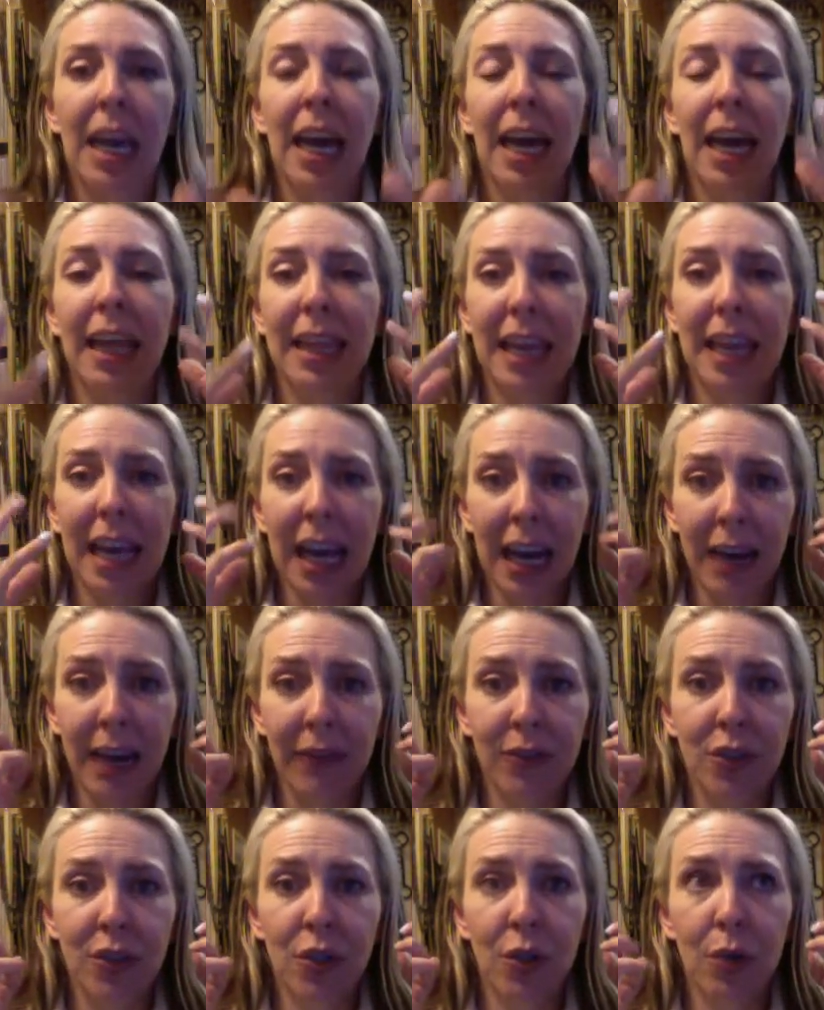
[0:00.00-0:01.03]
and they
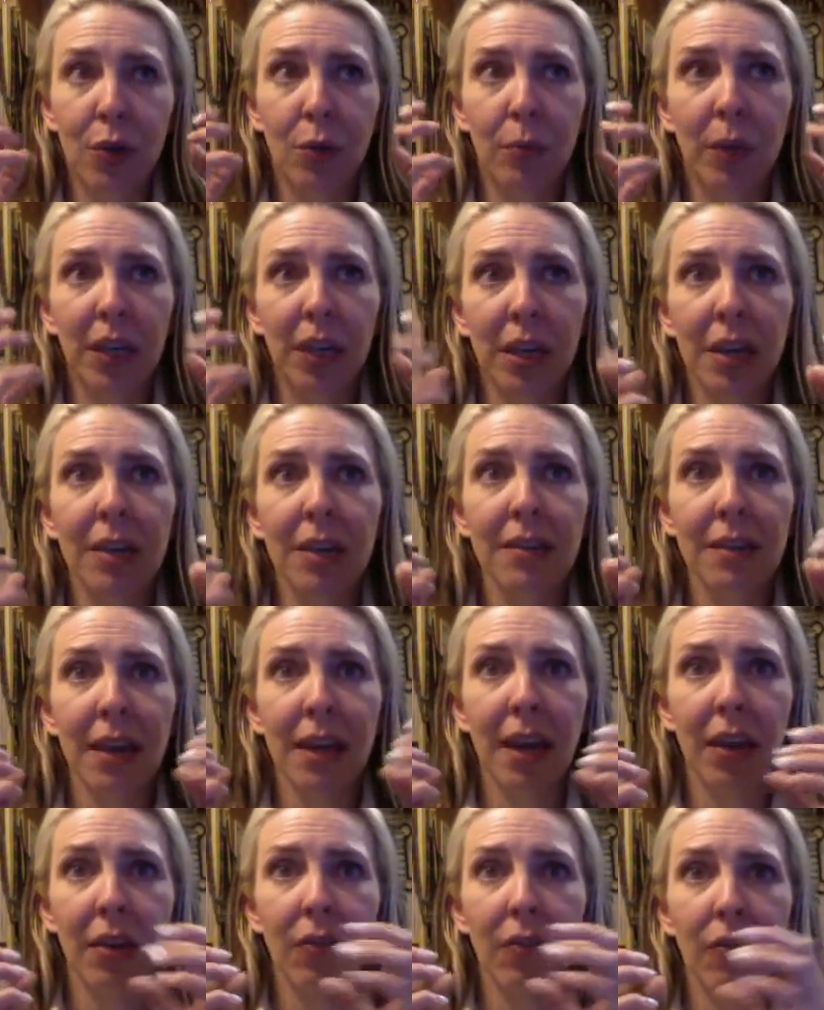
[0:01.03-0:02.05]
have to, because
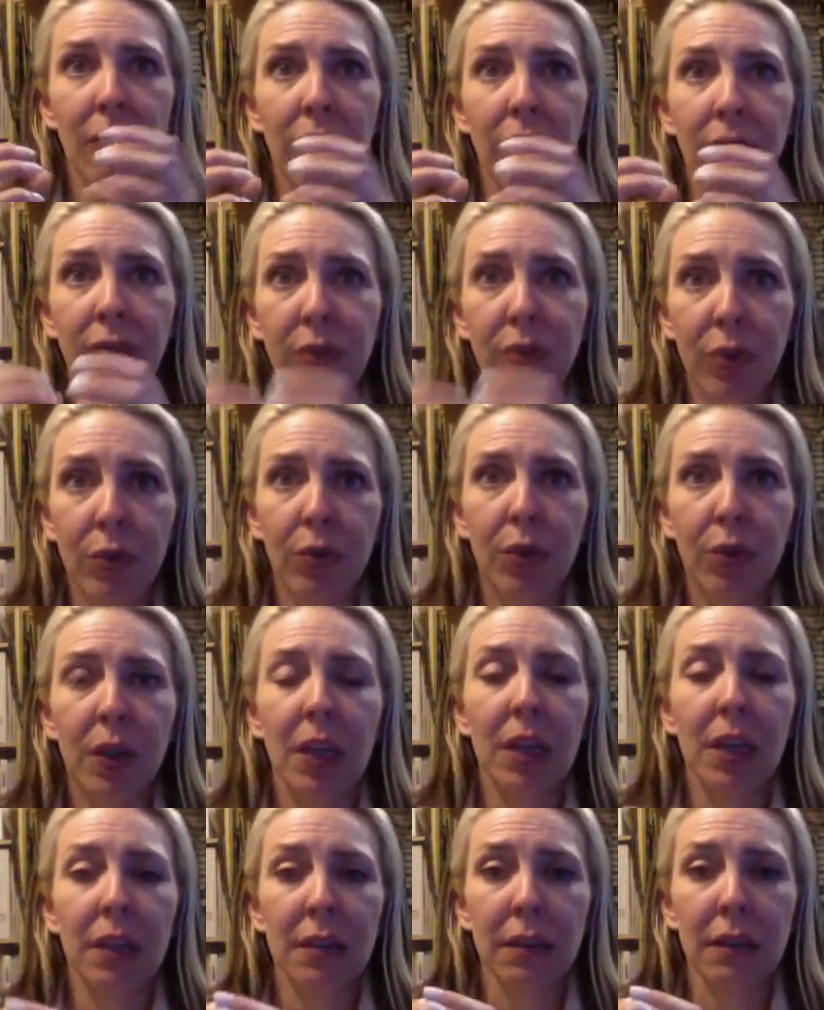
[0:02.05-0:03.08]
that
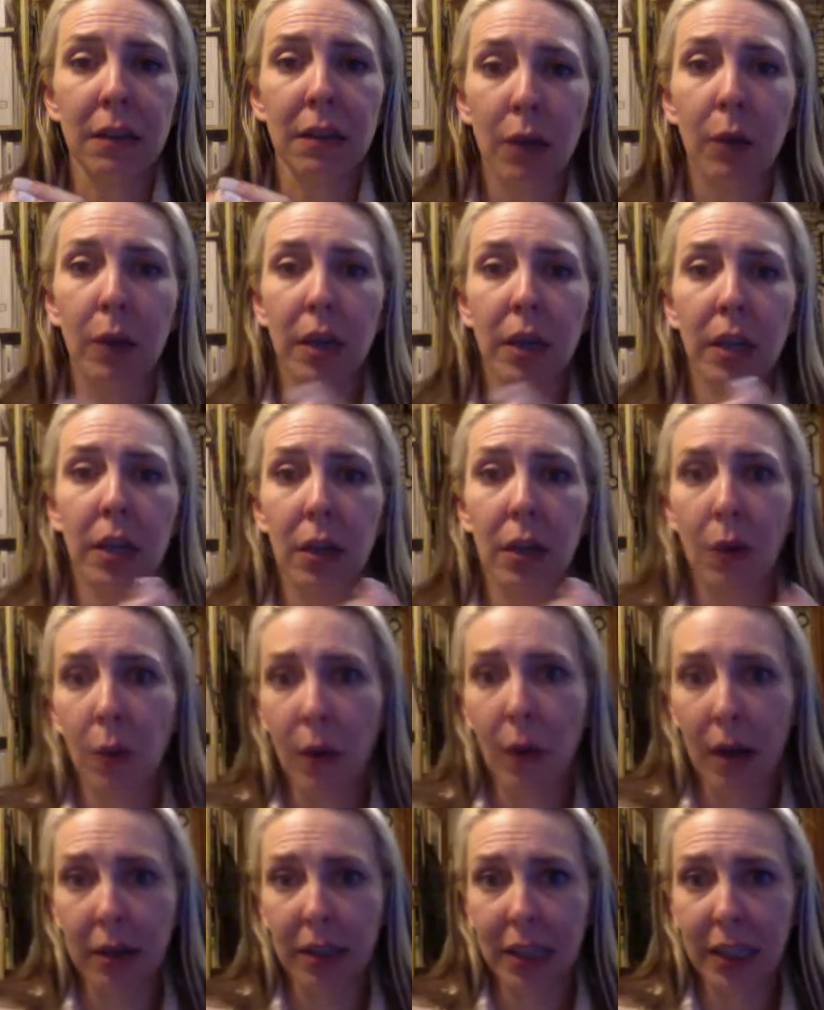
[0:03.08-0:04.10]
food is lower in
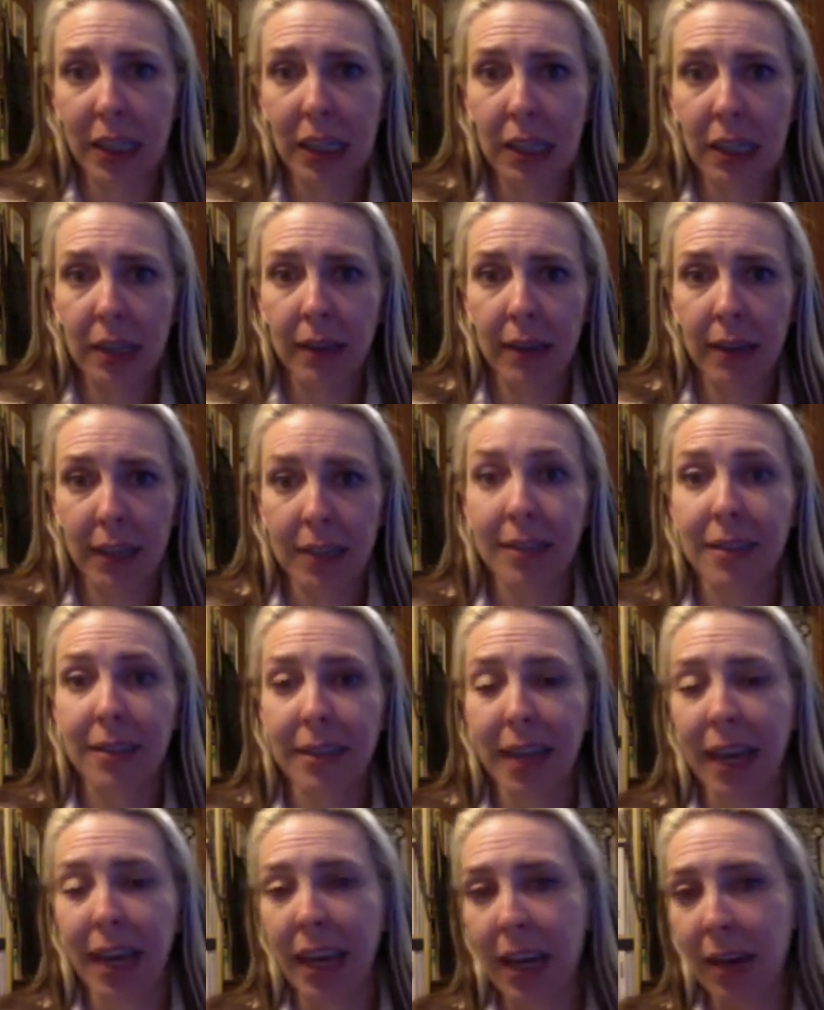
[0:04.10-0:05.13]
quality than,
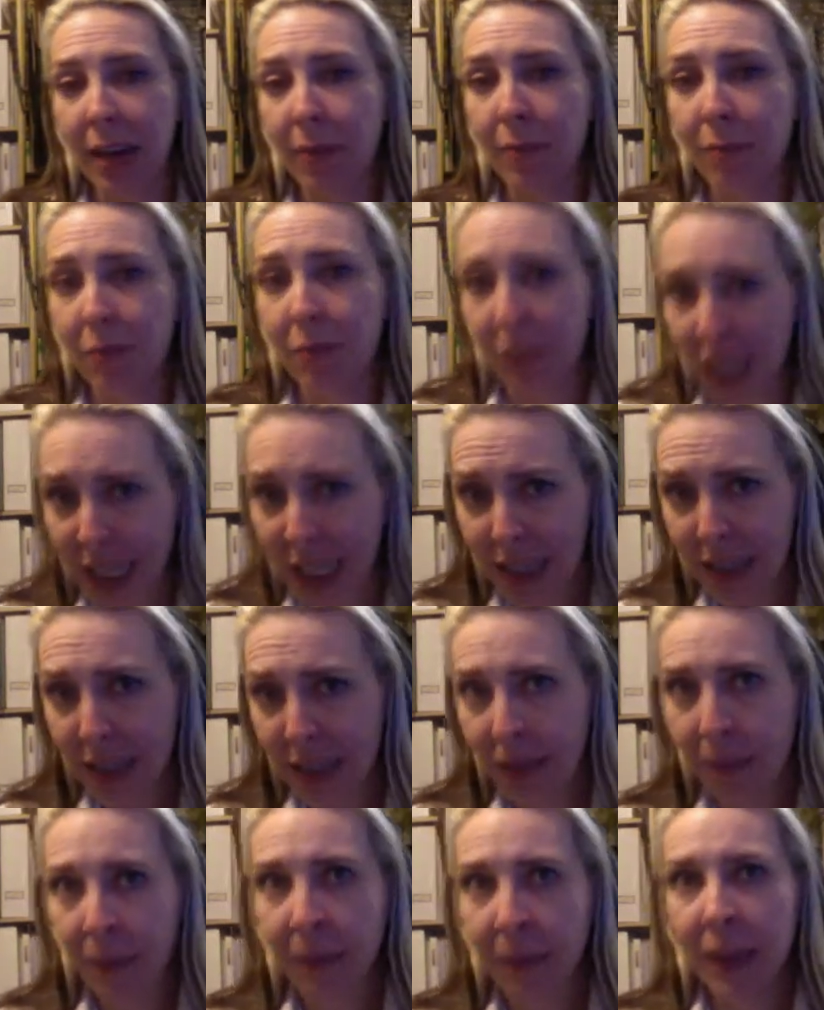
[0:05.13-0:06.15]
say, meat,
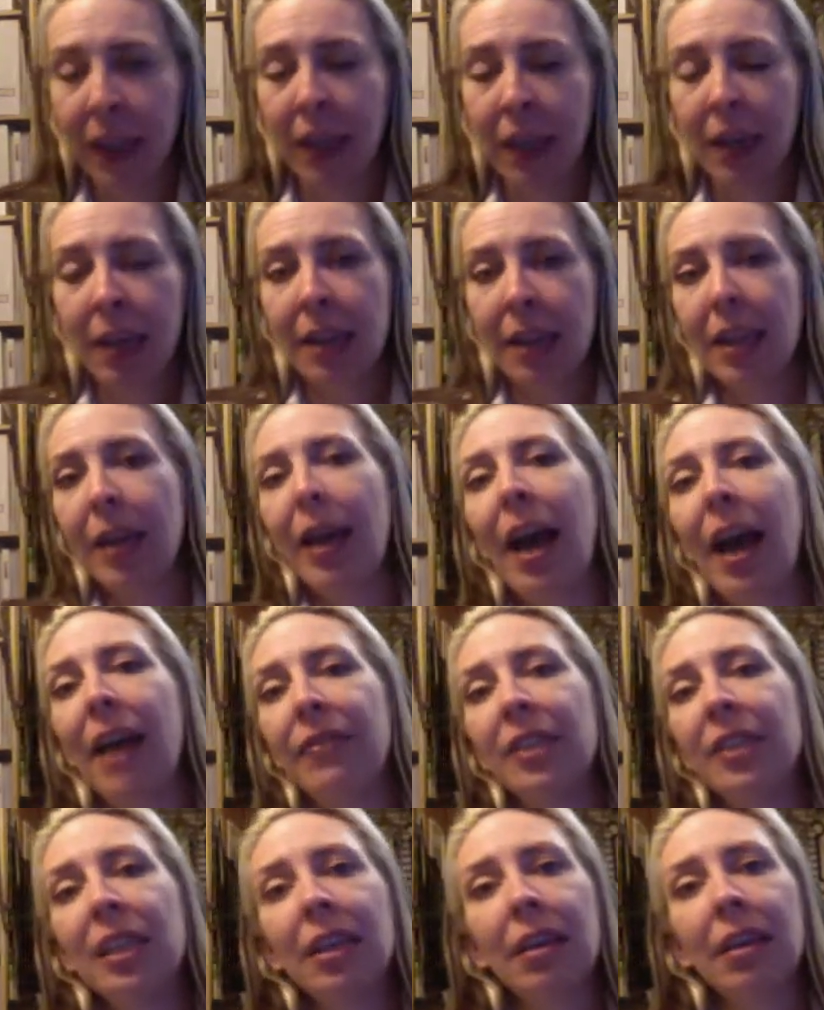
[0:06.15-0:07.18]
they
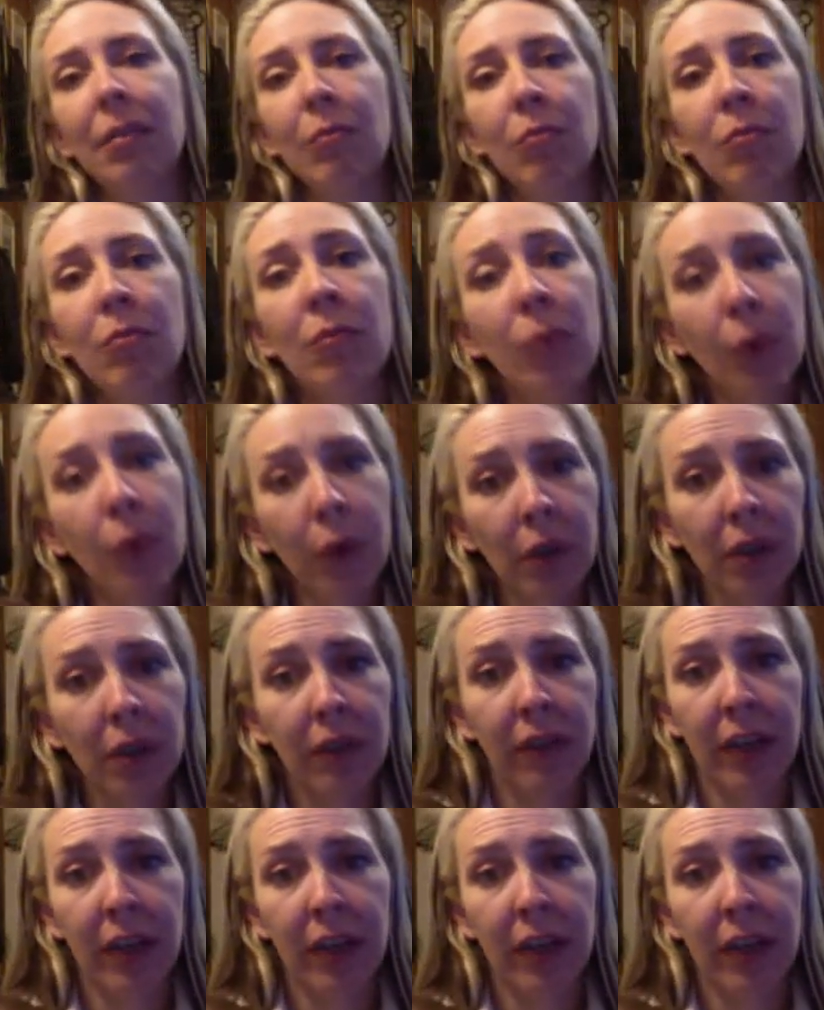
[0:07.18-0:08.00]
have to eat more of